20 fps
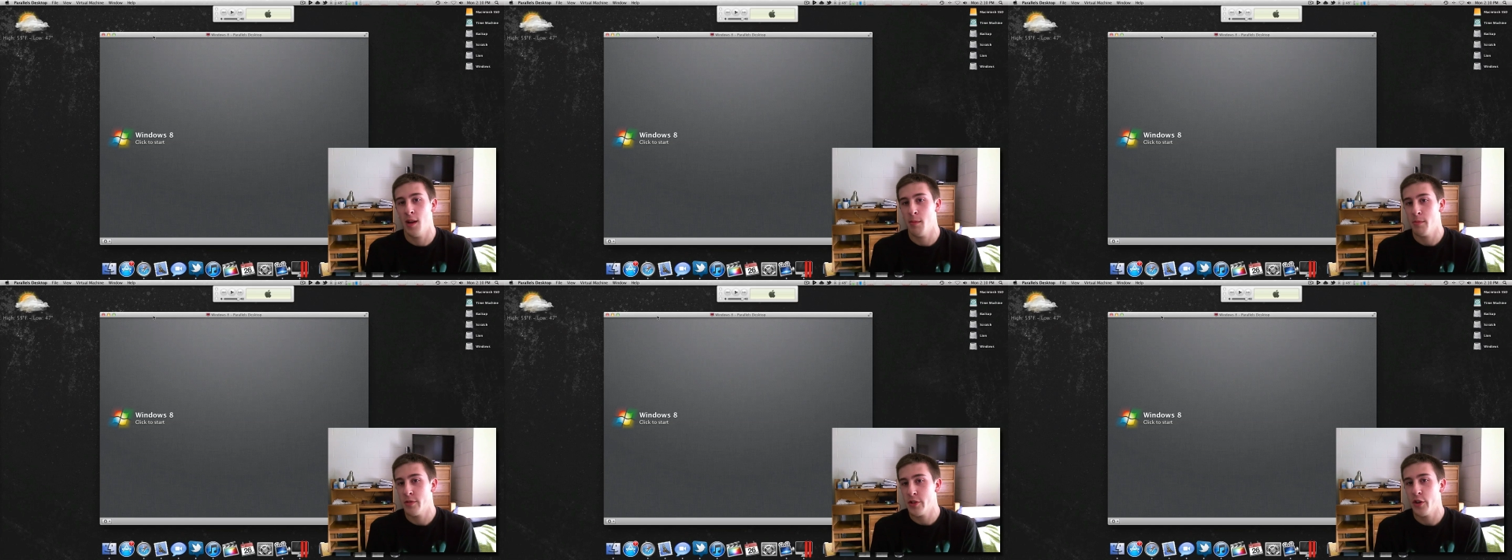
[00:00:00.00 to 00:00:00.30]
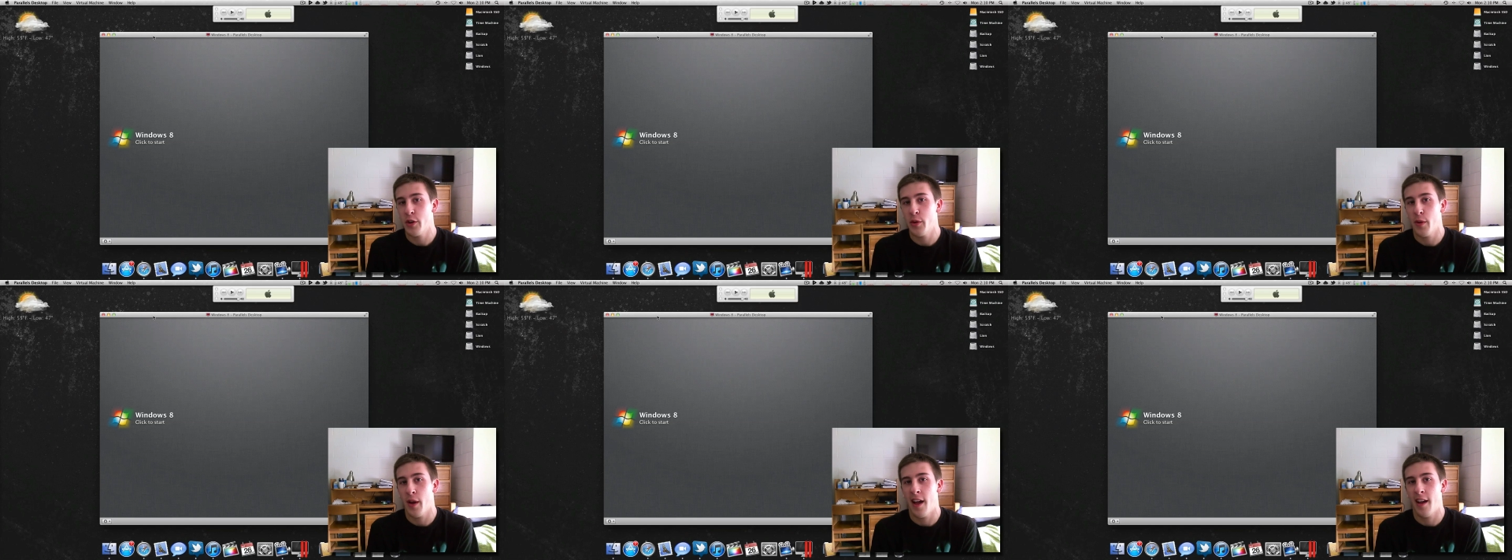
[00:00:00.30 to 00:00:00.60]
I'm sure
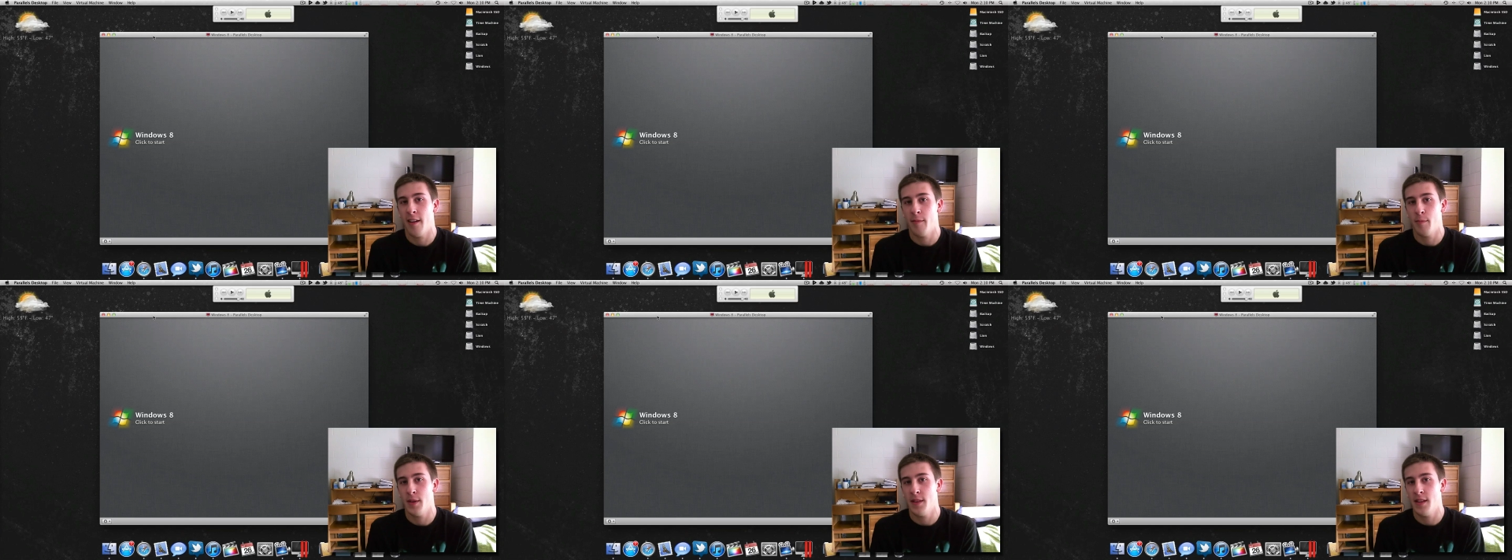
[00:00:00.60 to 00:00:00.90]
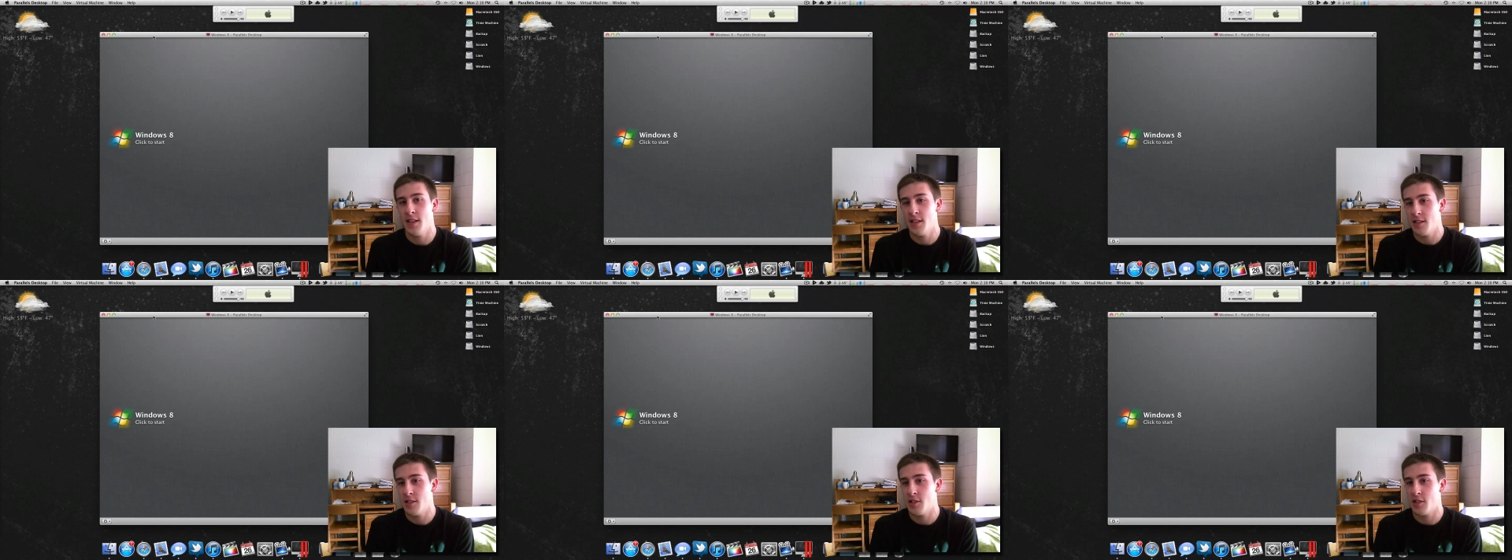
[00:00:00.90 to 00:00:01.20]
you have, but
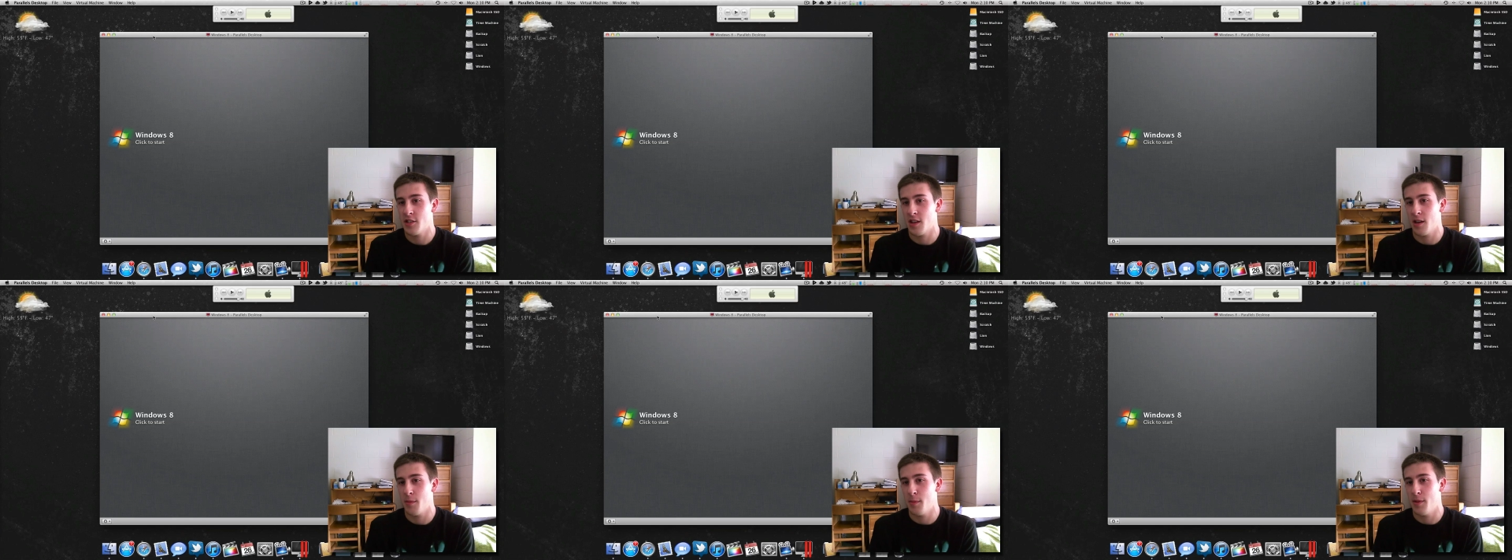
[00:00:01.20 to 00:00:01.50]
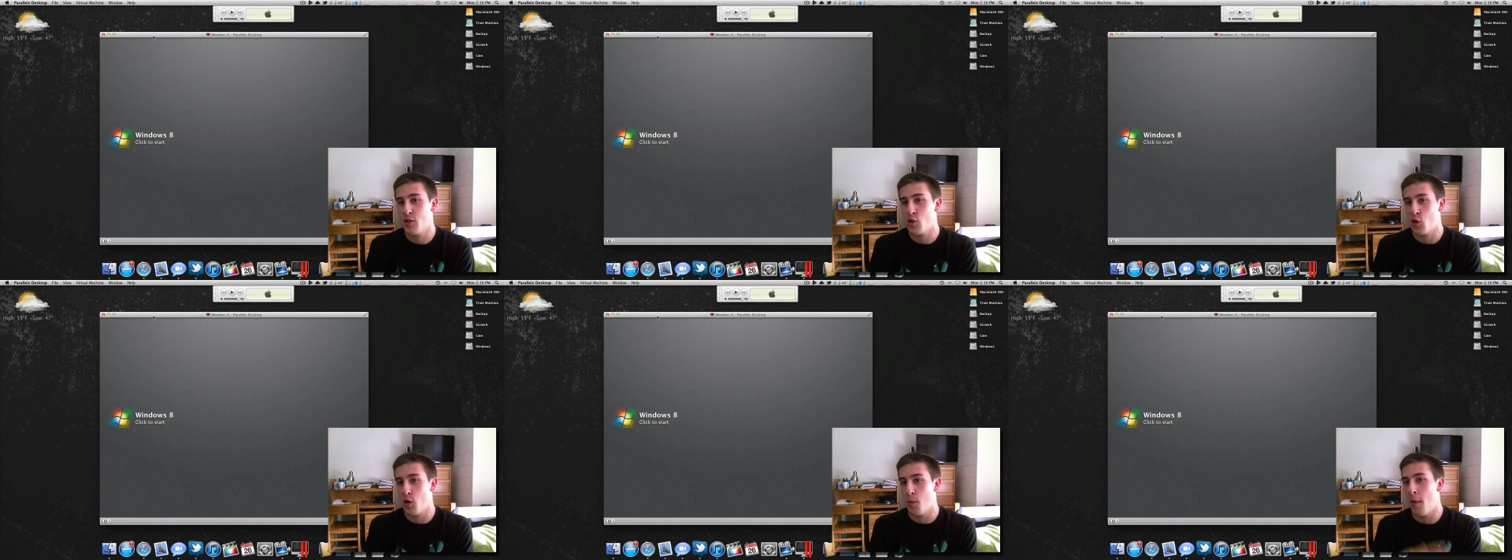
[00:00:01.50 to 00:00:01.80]
this is just going to be
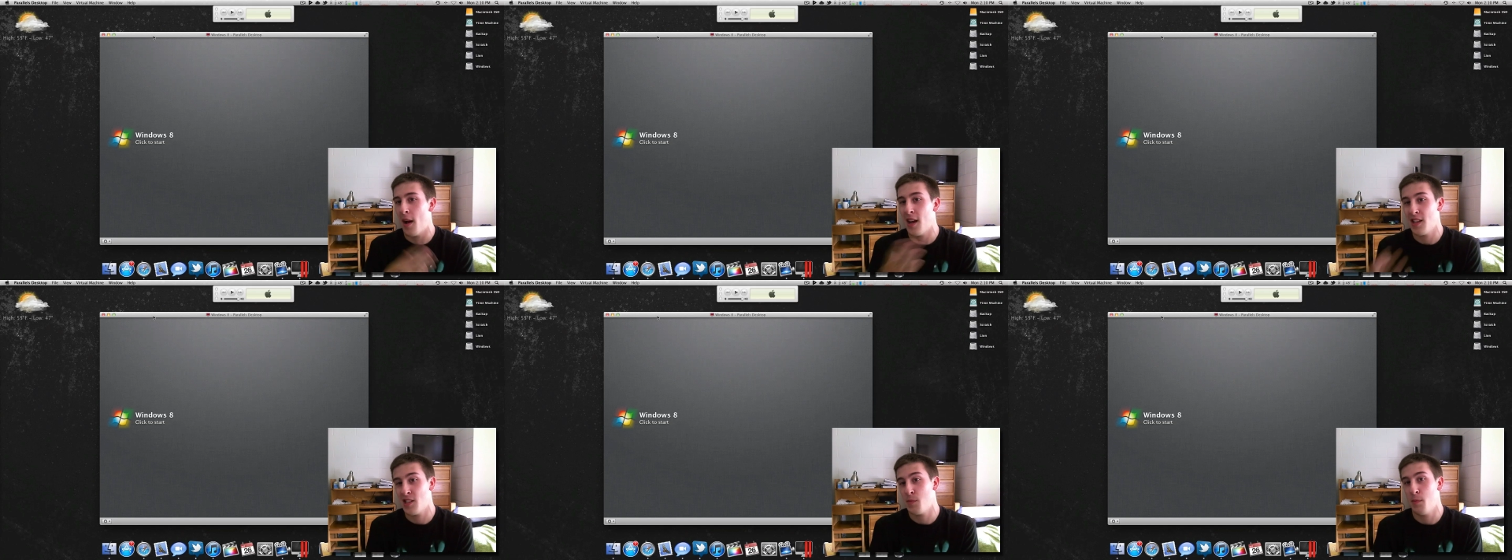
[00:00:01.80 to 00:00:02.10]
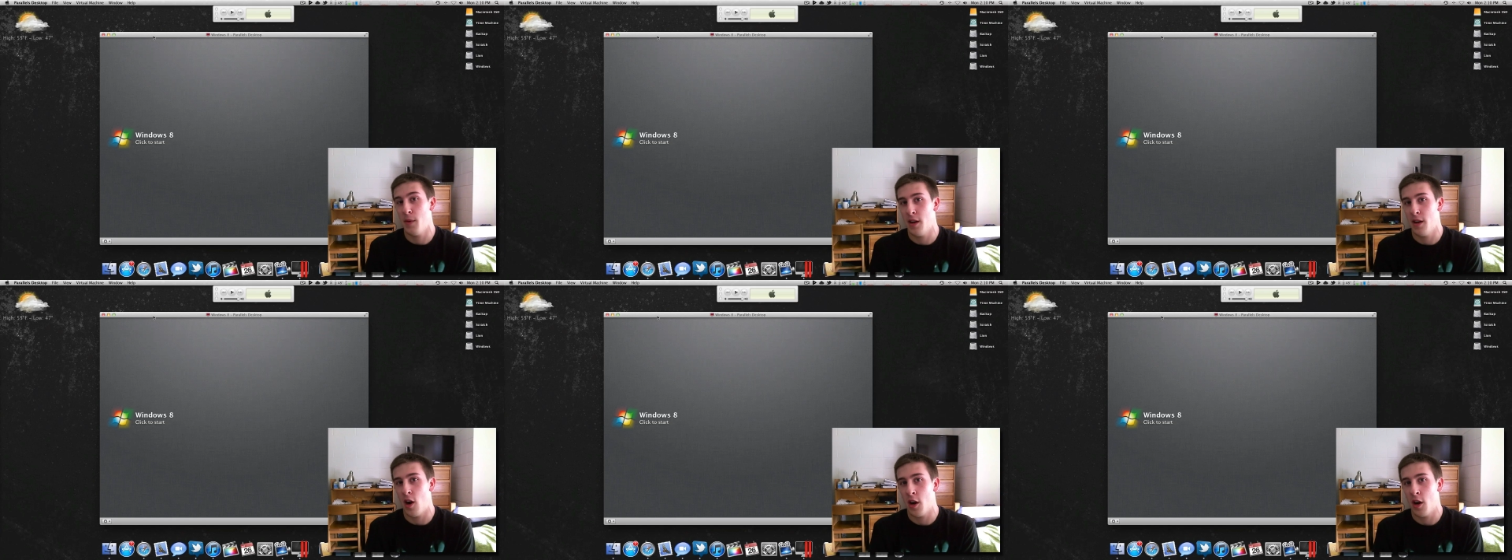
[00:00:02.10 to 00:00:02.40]
sort of my
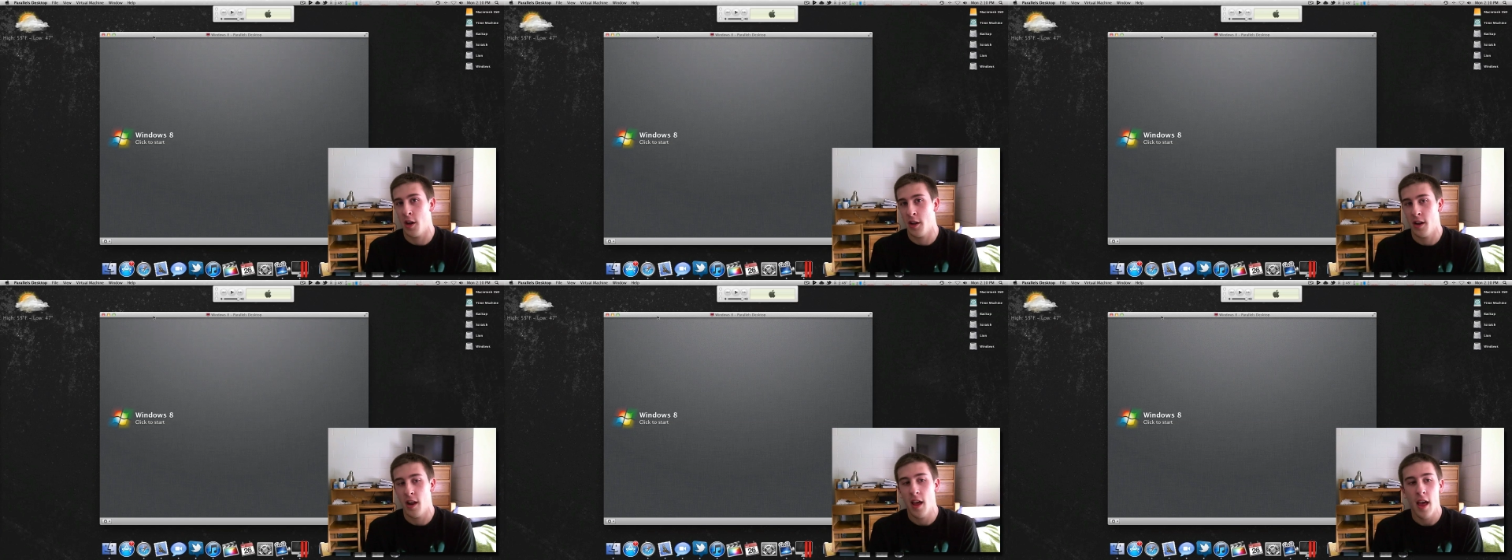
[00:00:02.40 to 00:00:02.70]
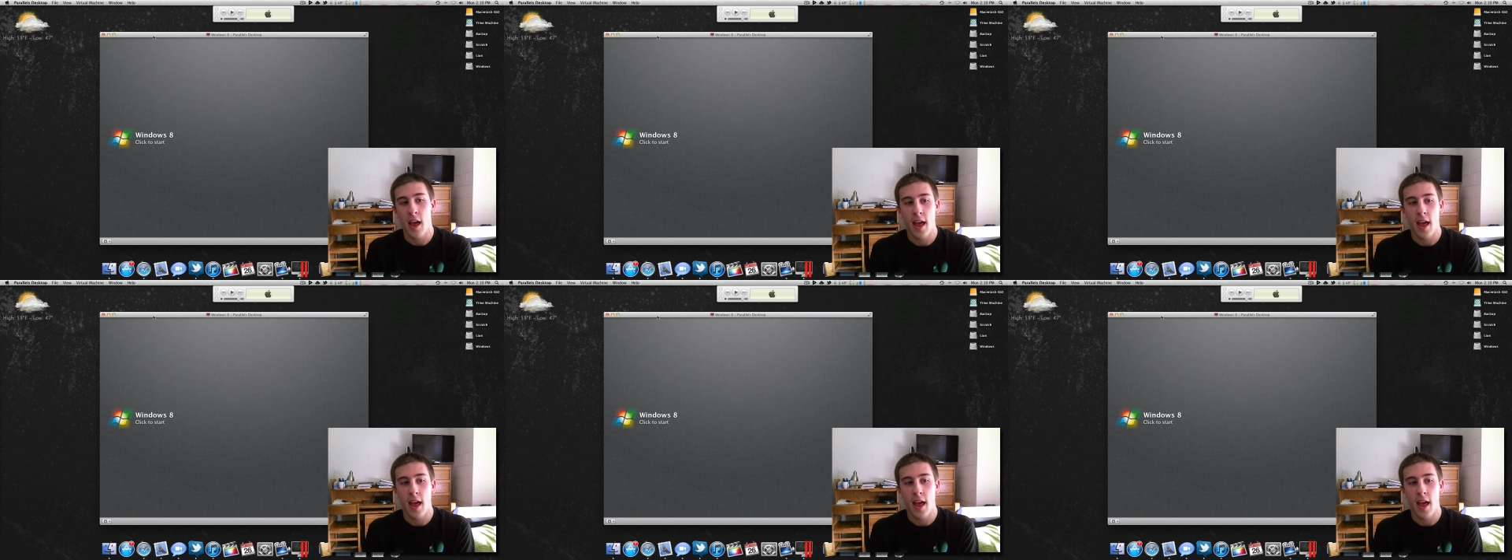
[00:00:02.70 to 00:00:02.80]
spin on it.